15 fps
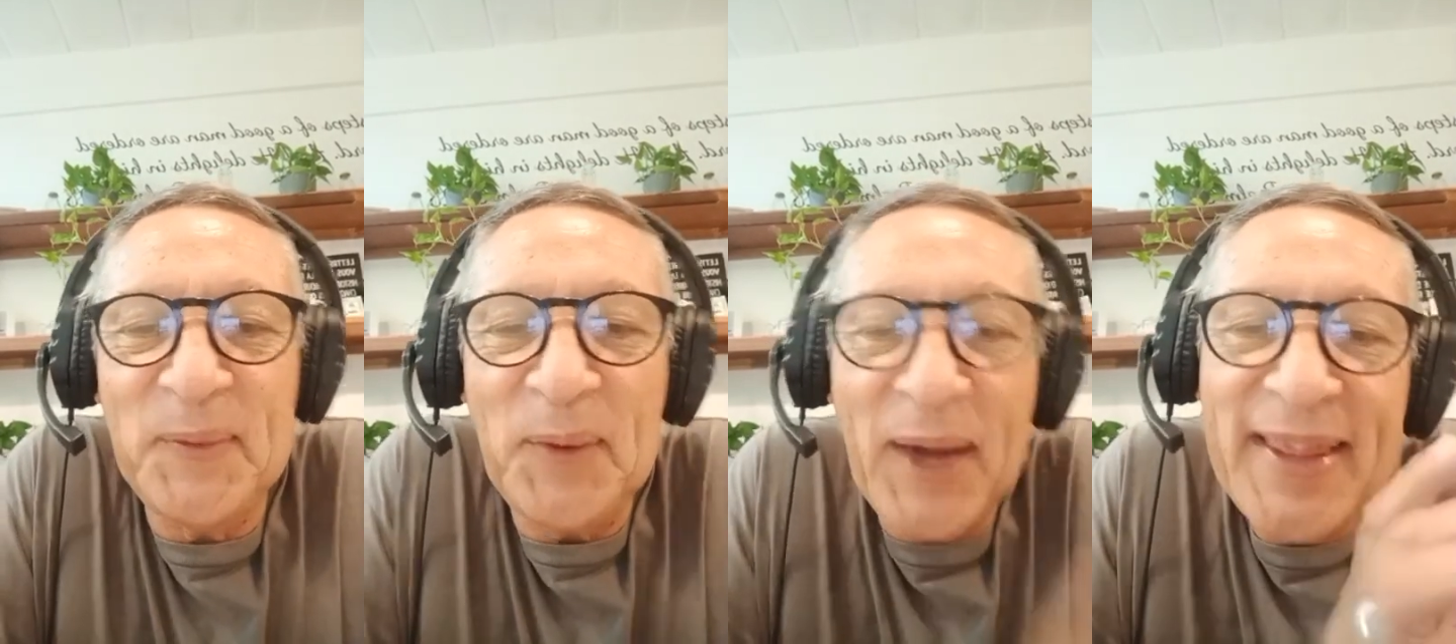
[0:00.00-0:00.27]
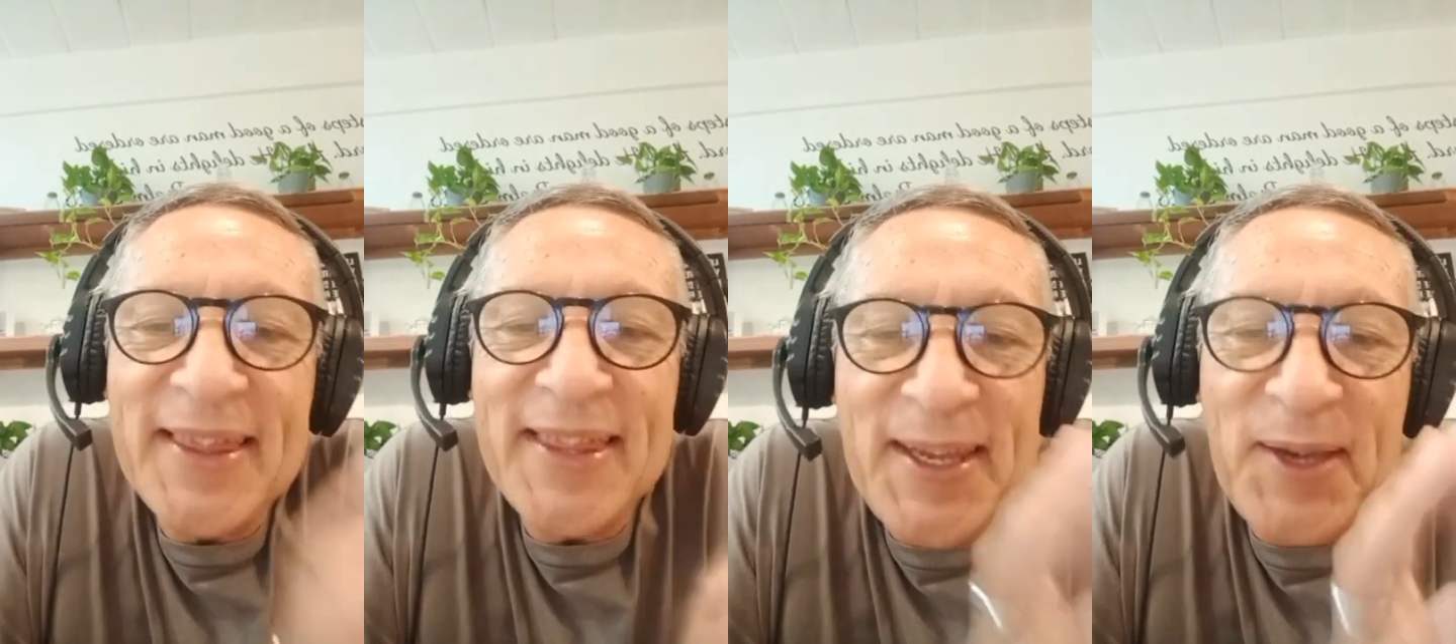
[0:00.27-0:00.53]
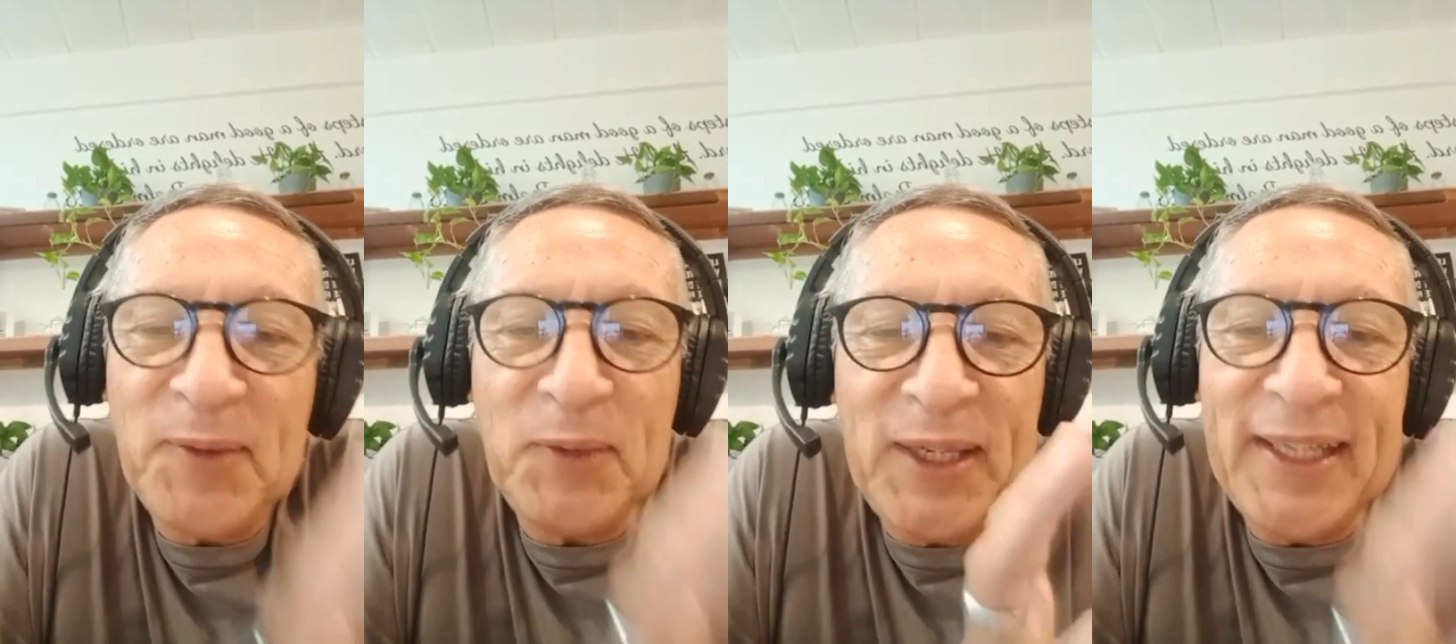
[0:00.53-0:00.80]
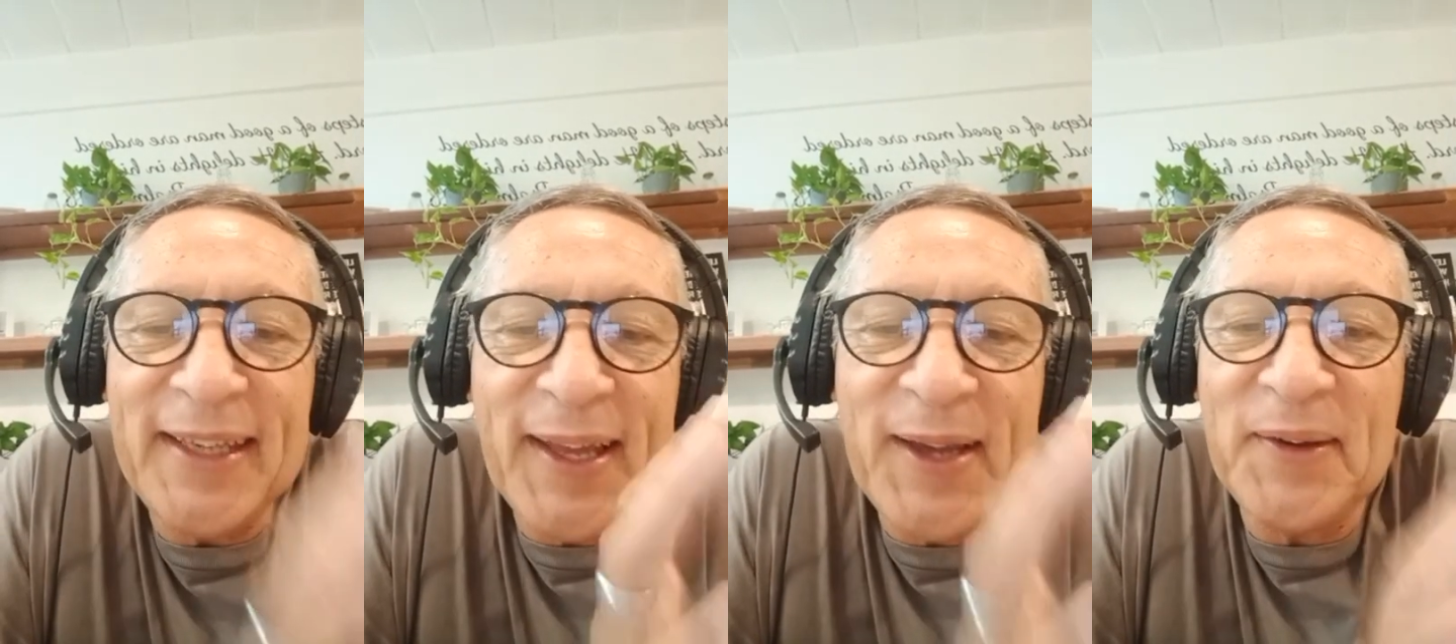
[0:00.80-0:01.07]
one thing
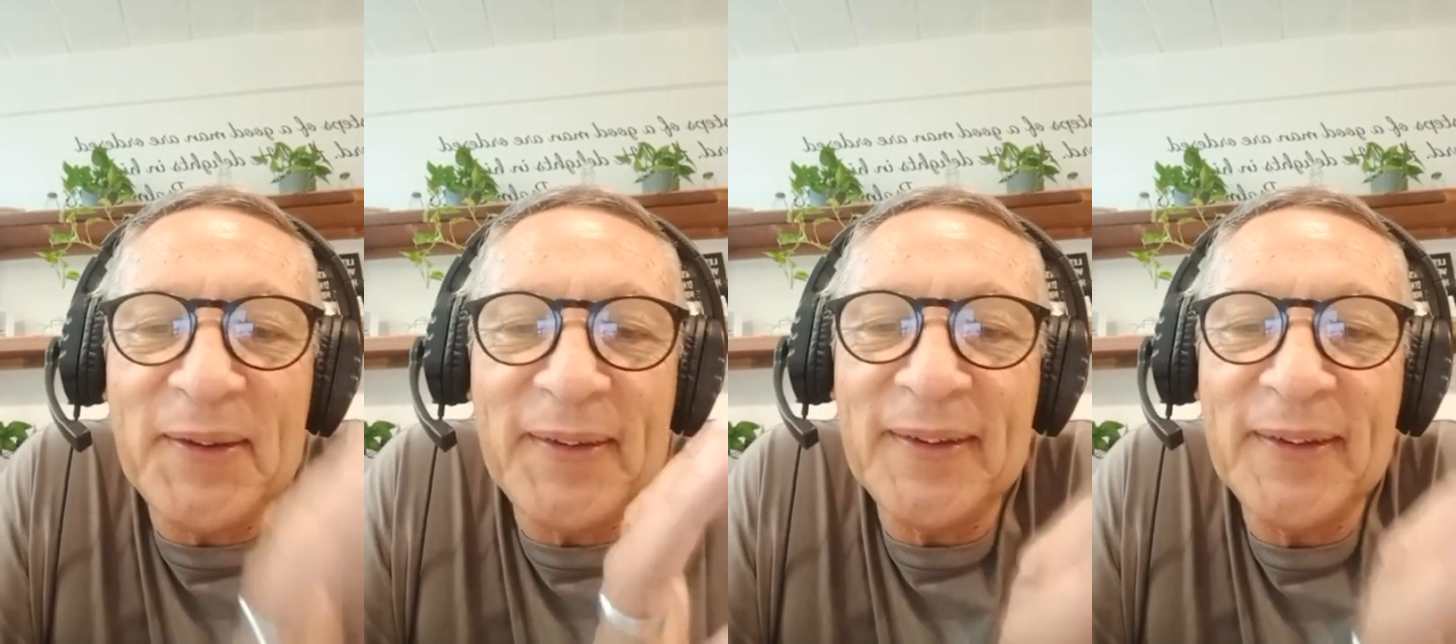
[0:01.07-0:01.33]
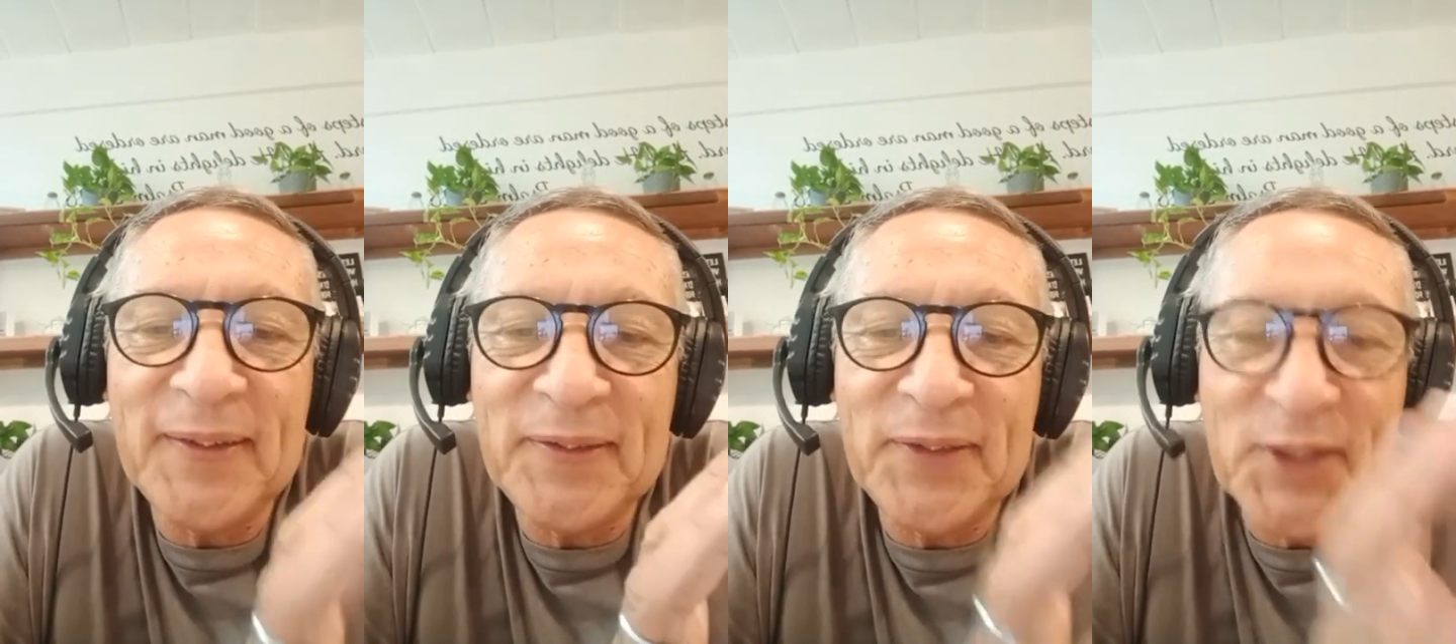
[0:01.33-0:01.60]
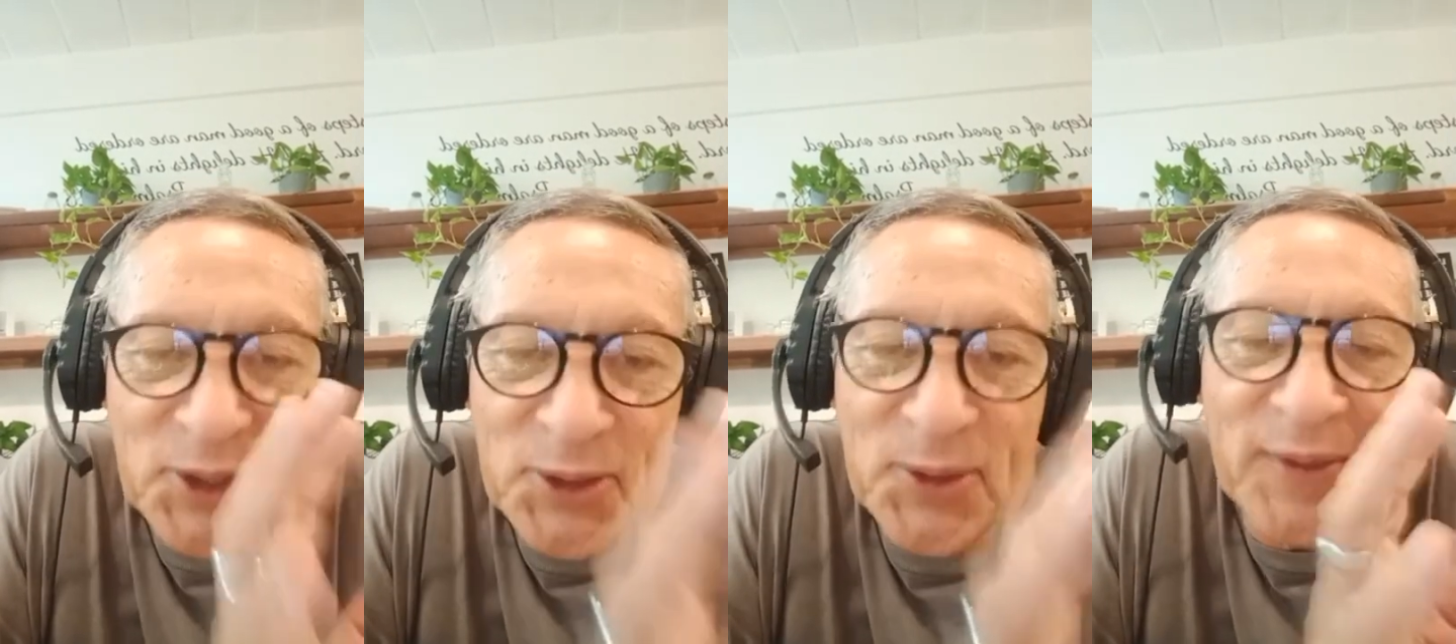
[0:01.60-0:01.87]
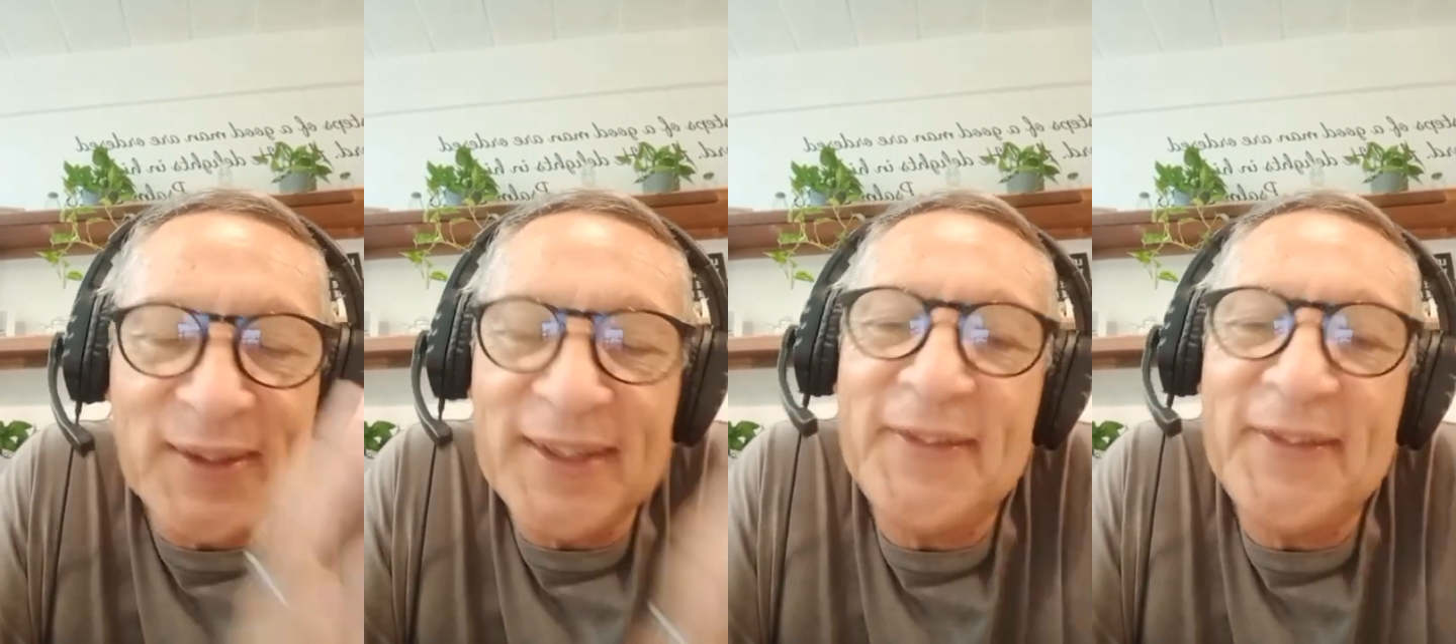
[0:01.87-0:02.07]
we know for sure,